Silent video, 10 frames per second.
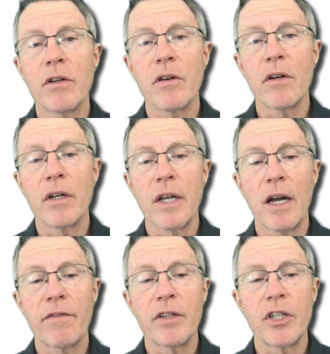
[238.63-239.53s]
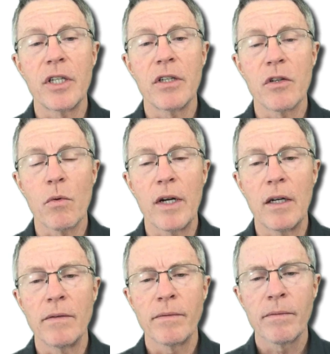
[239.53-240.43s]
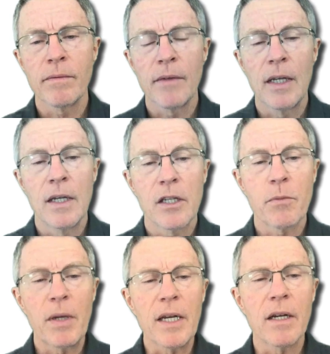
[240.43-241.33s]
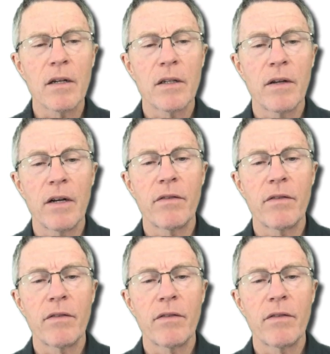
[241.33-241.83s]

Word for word: on autophagy as well. Speaking of, of